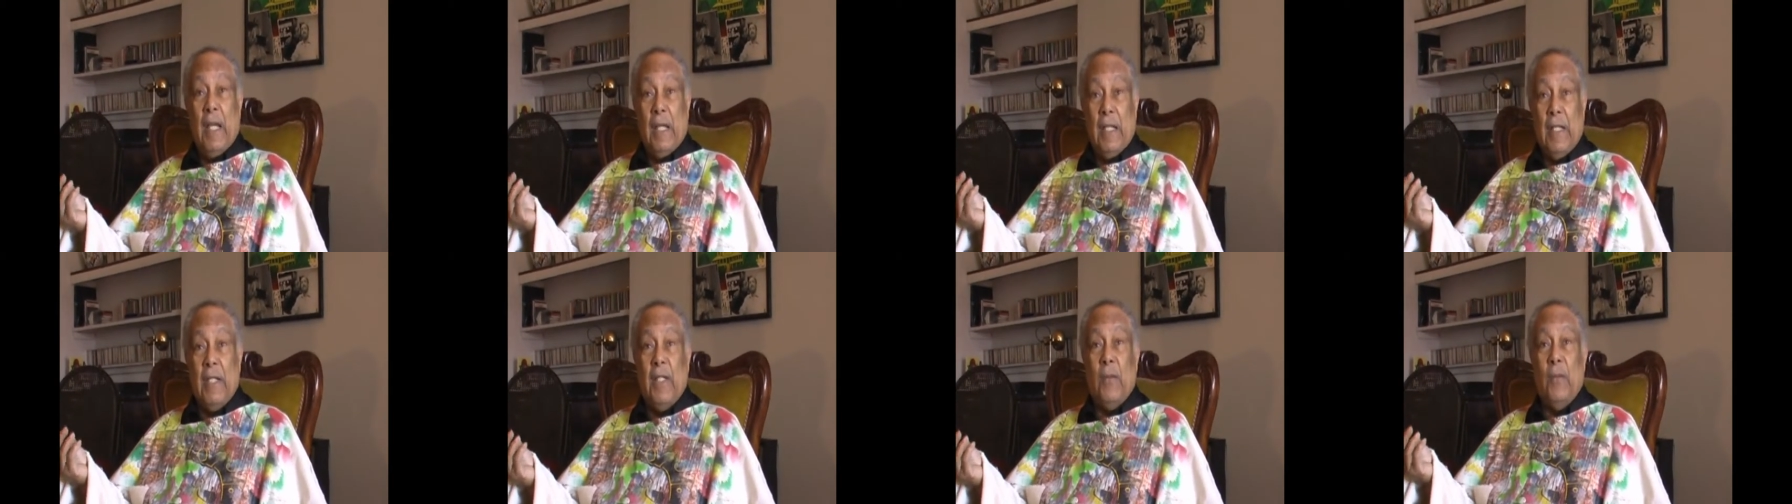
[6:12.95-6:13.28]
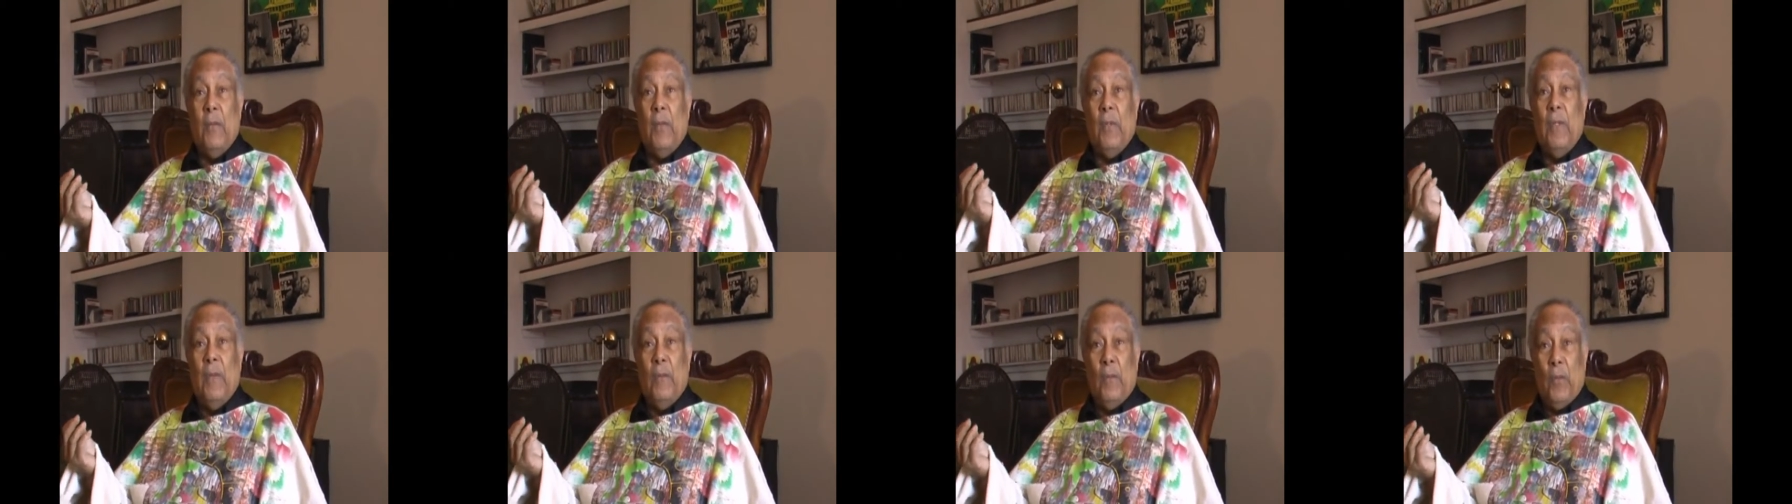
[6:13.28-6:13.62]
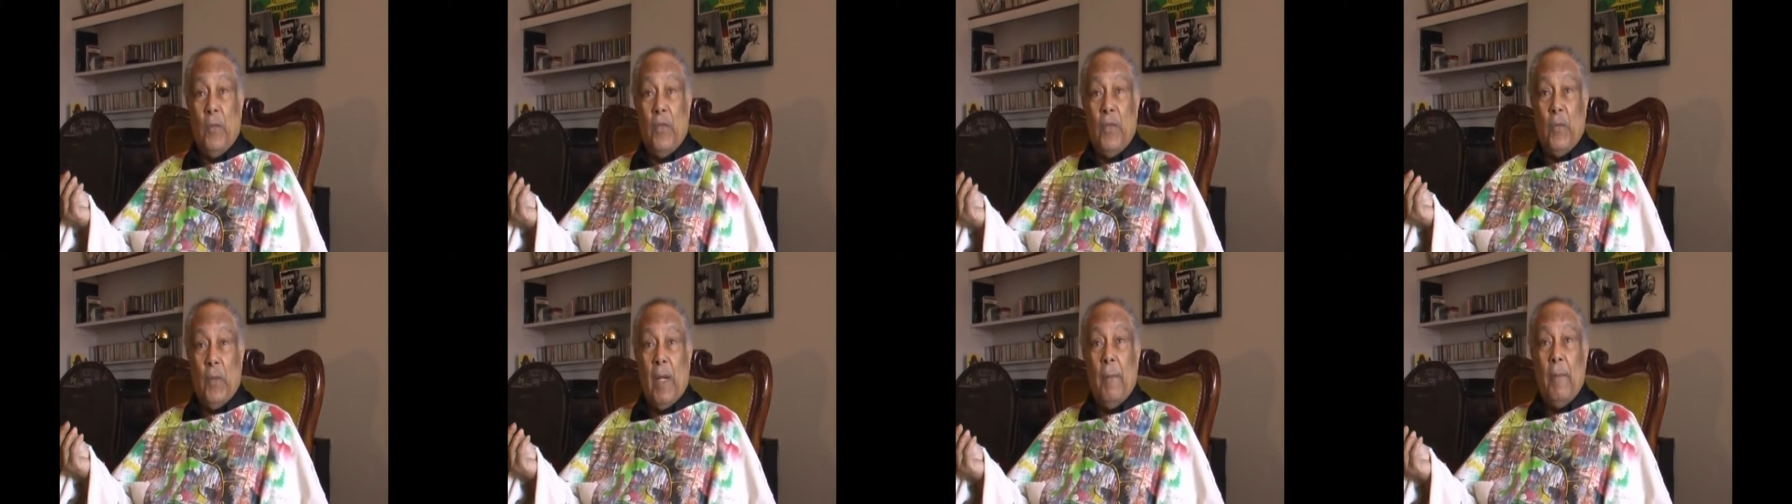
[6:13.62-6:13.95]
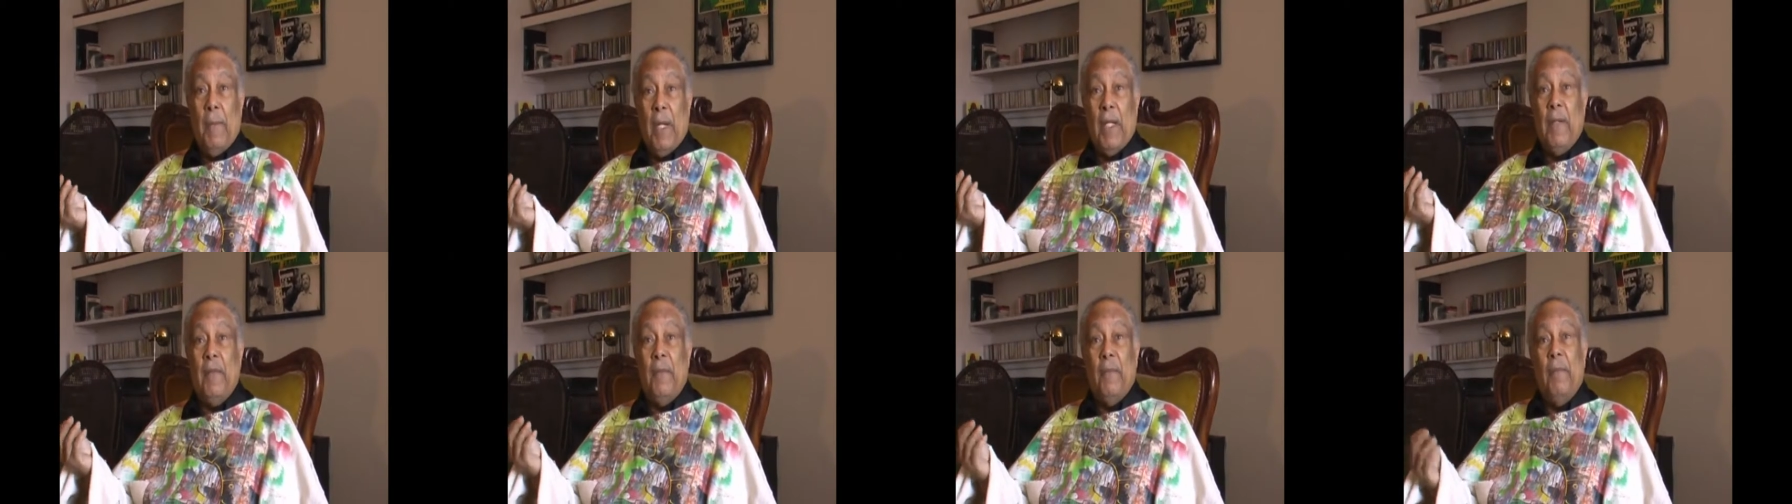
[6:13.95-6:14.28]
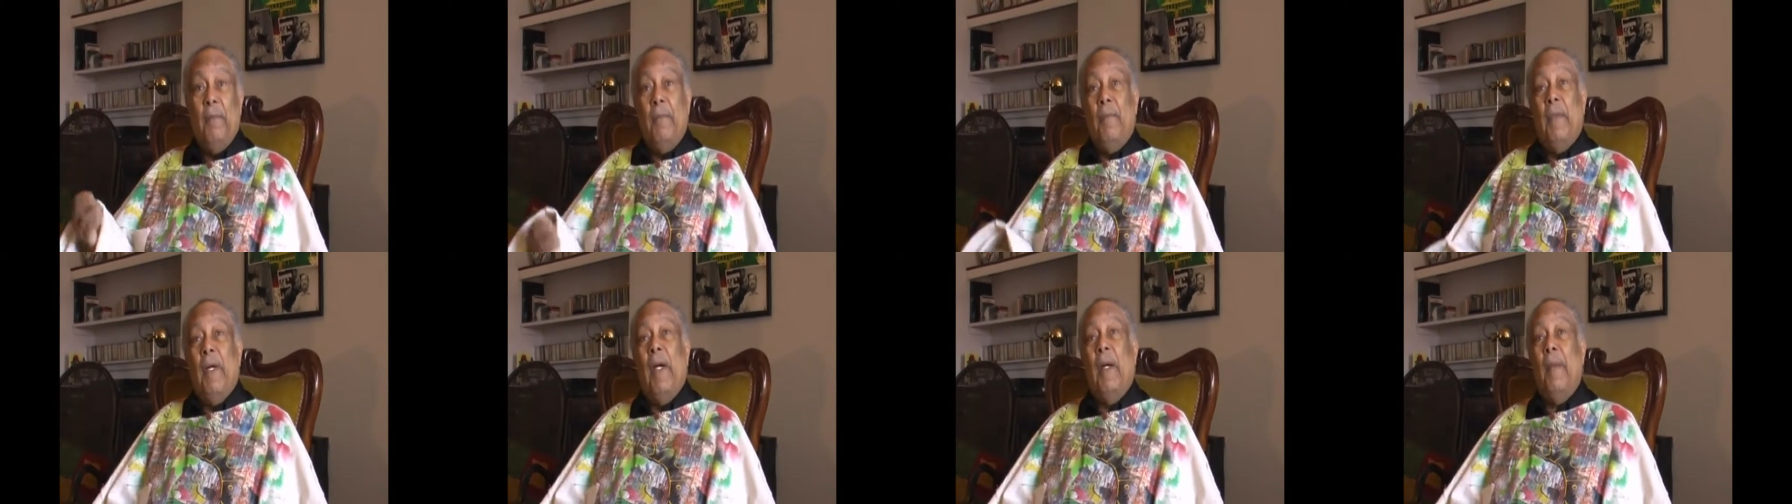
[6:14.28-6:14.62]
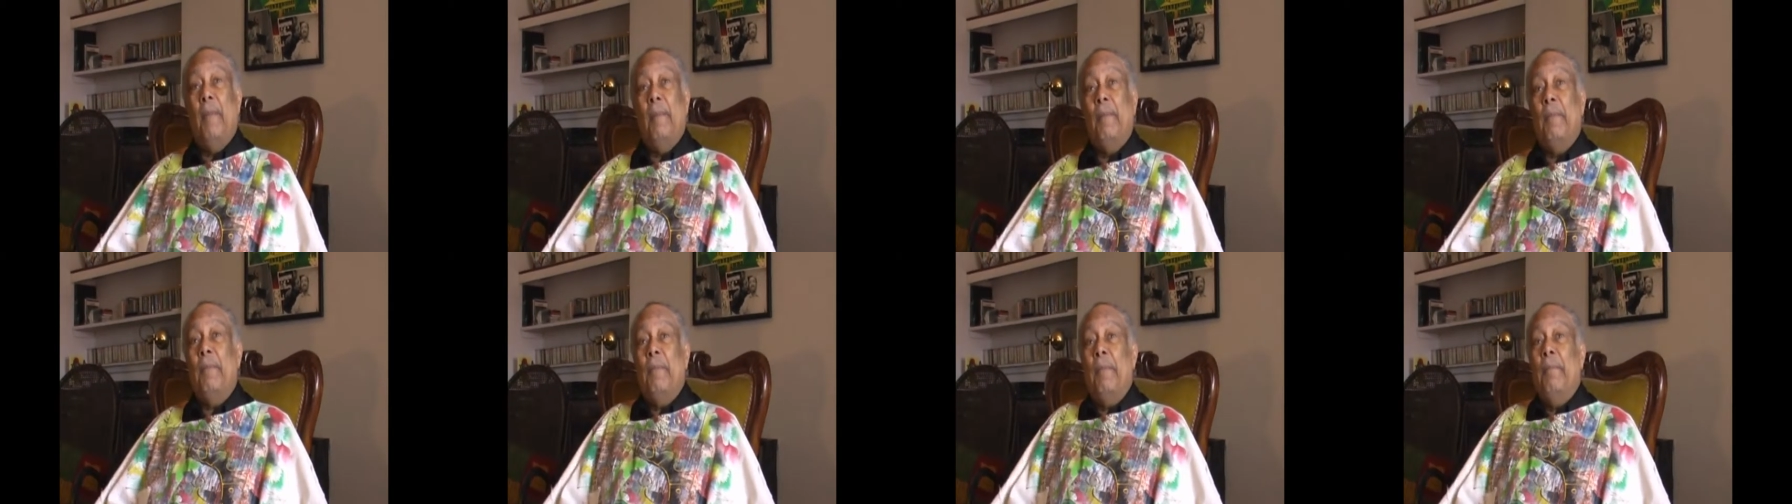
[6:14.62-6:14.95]
This is, this is, where I met
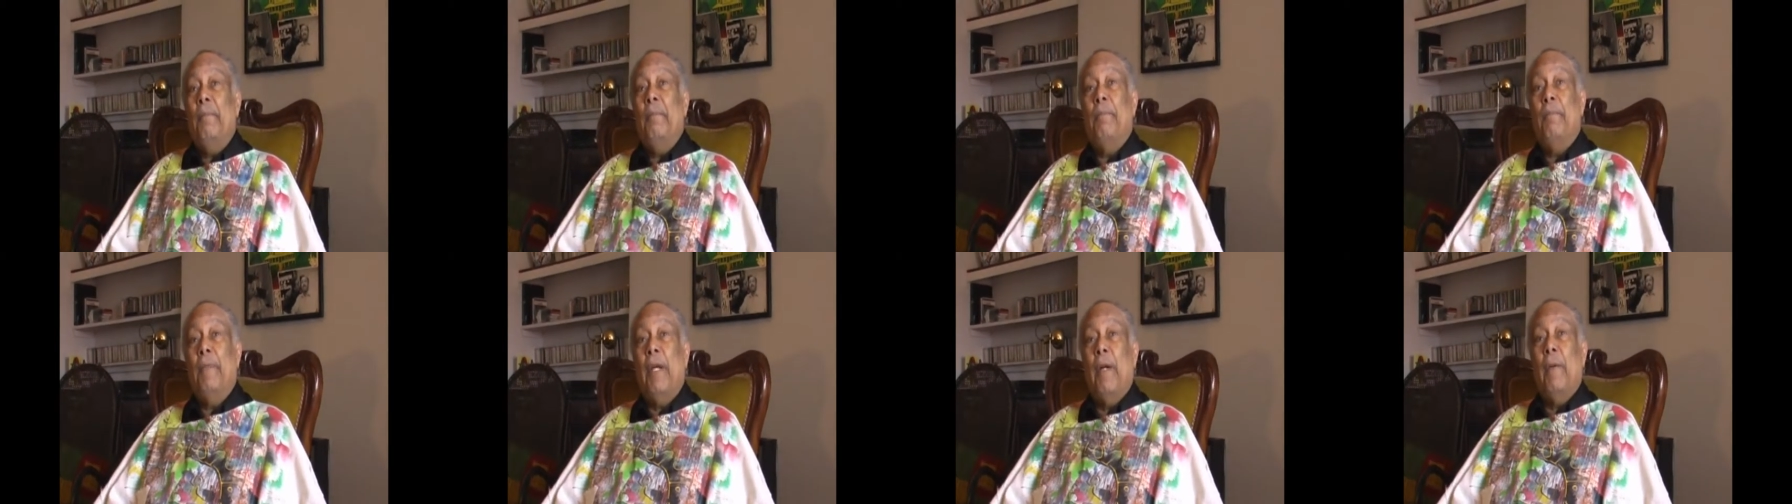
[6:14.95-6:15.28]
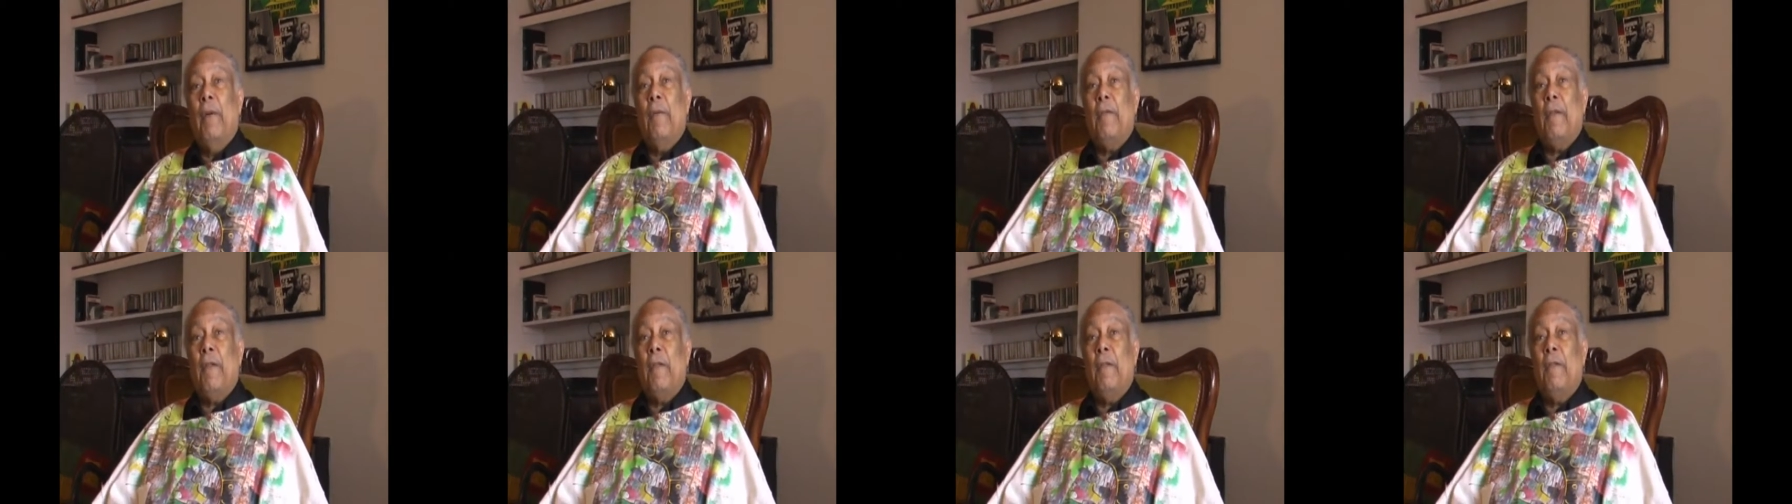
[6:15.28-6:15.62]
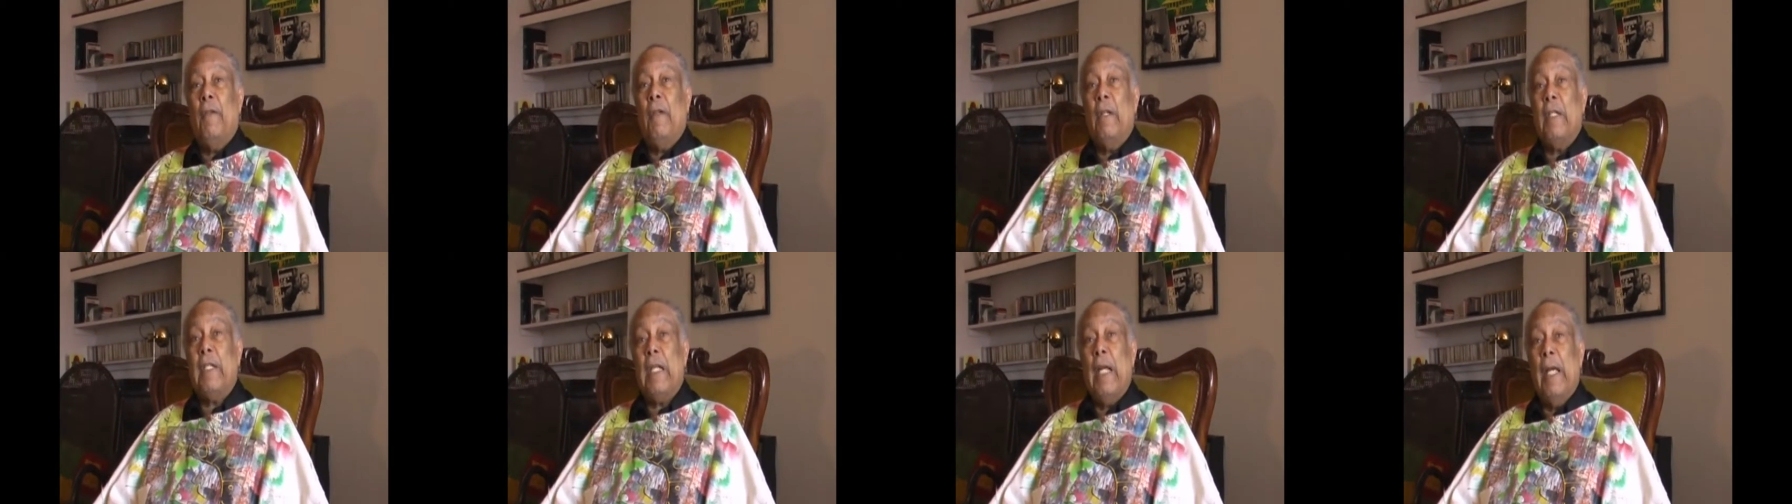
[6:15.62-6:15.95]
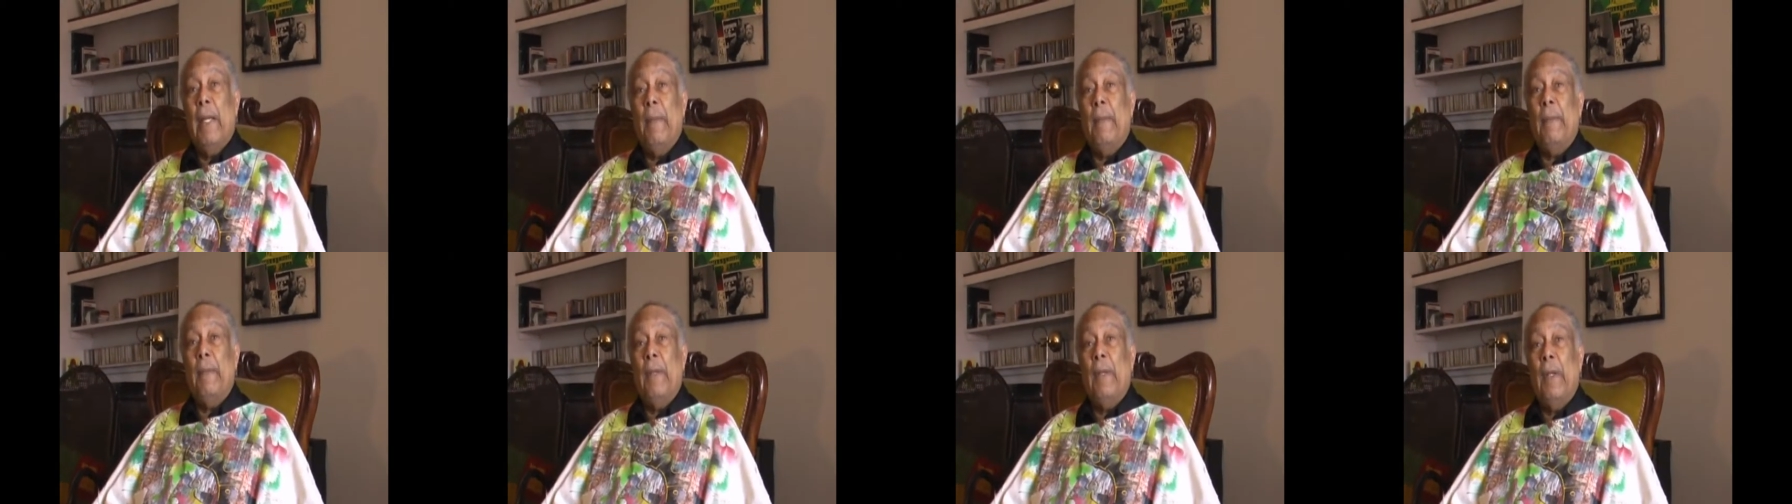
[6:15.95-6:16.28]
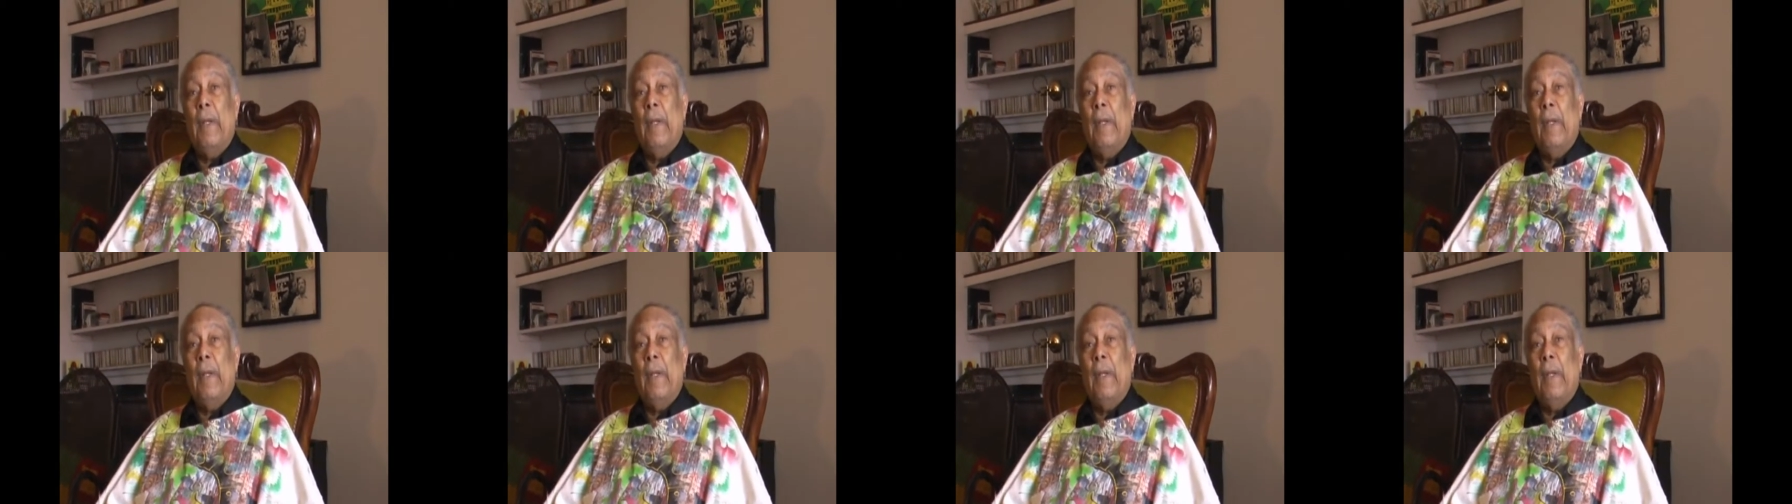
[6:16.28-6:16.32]
um, Beryl for the first time. Did you